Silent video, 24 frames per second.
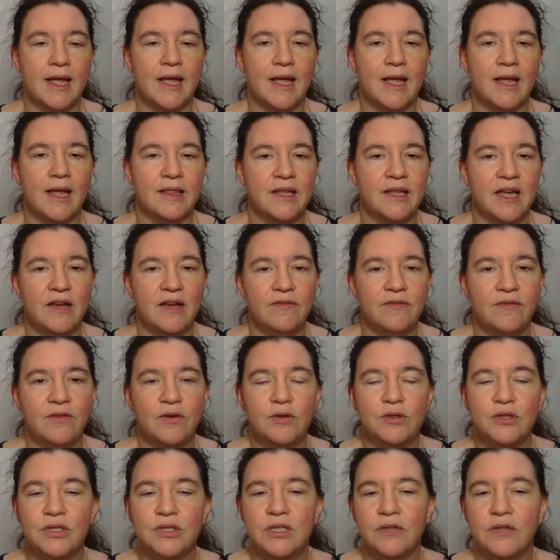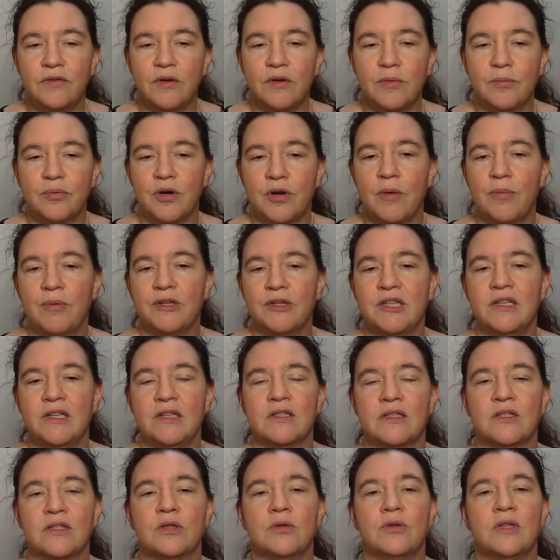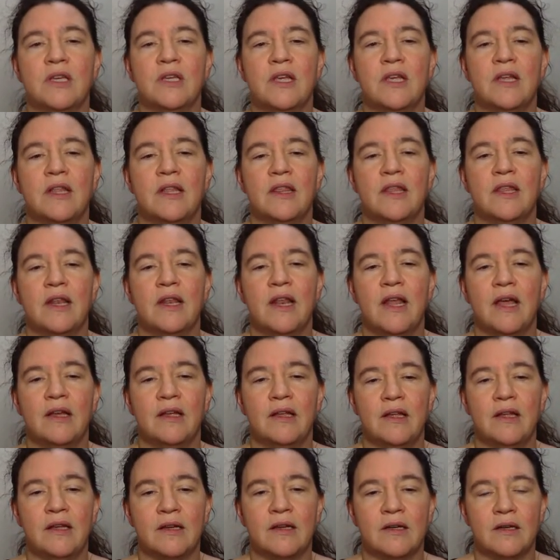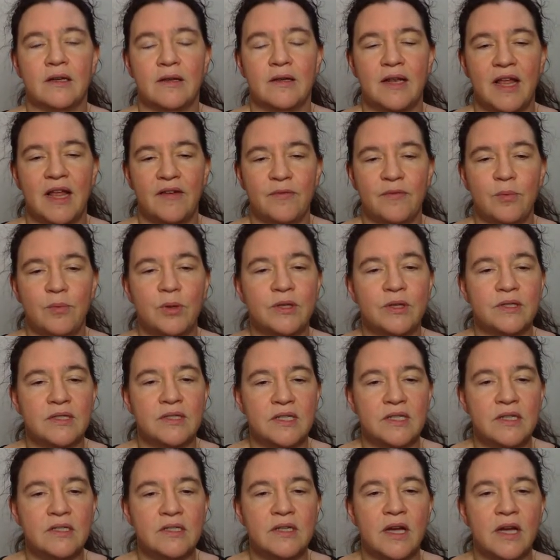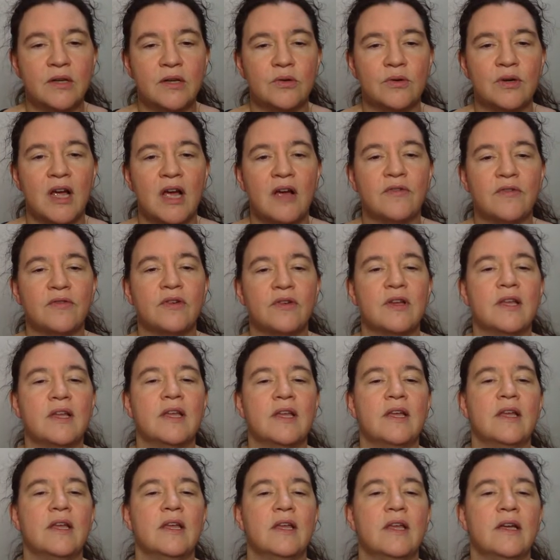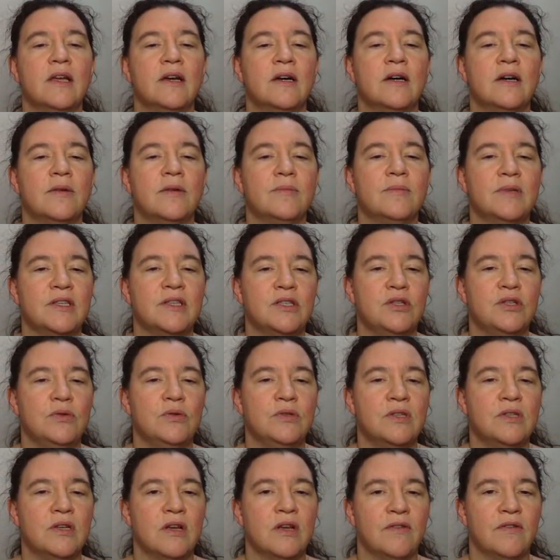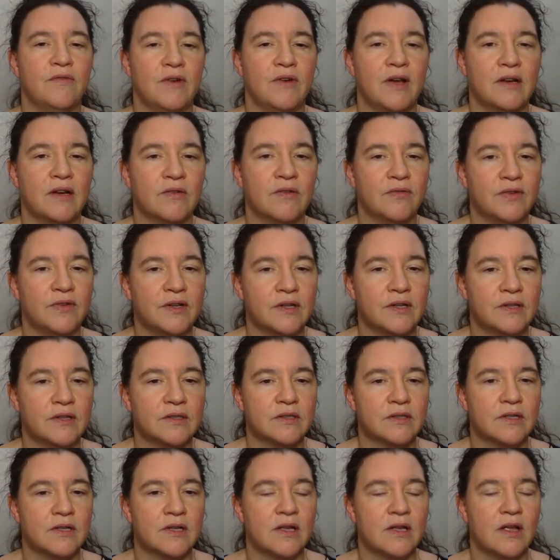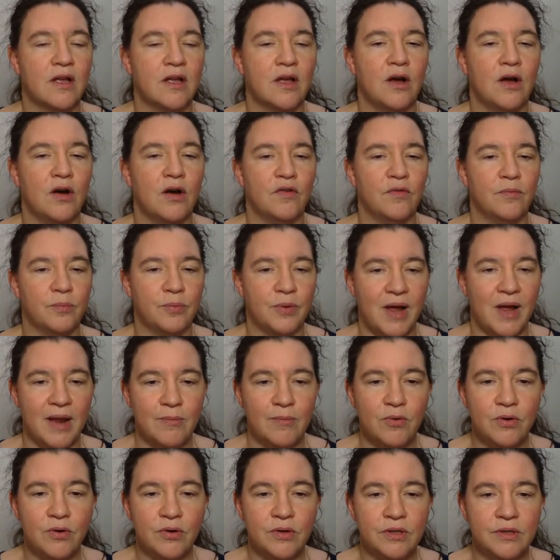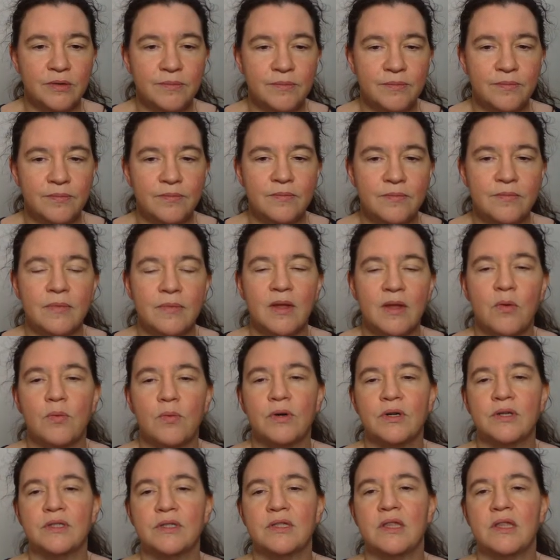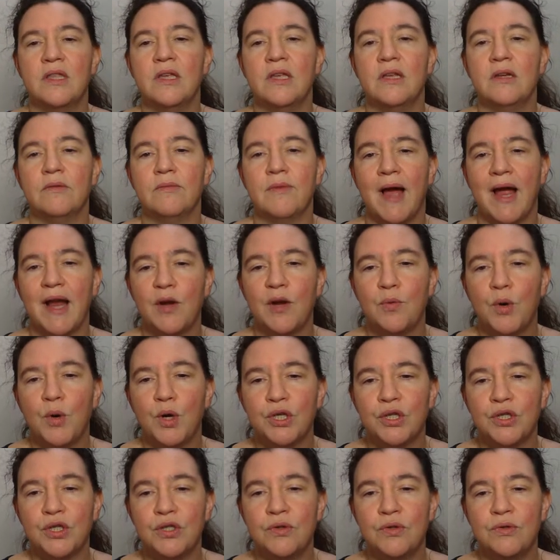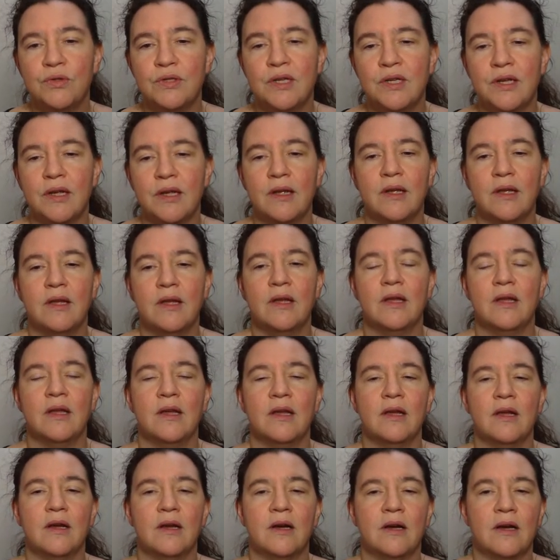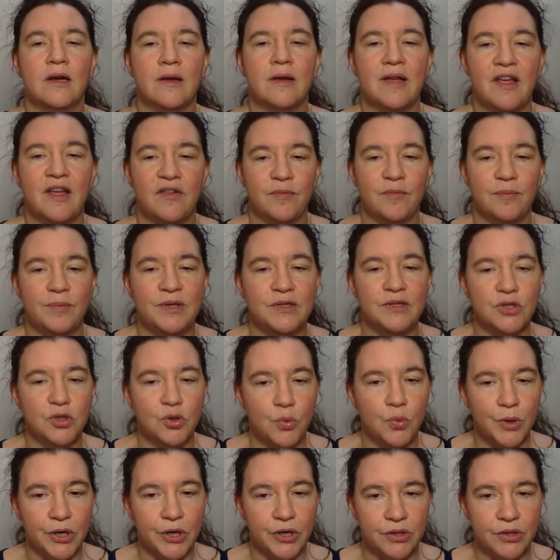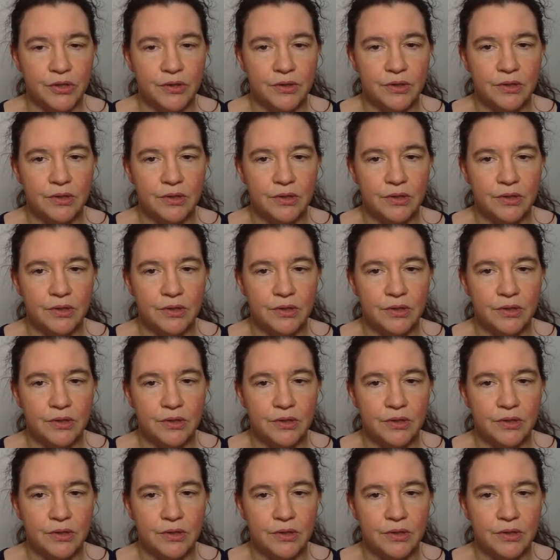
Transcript: And they have also different properties. So the, the uh, left one, the CSIDH graph, um, is using a finite field of prime order, whereas the right one is using uh, fp squared.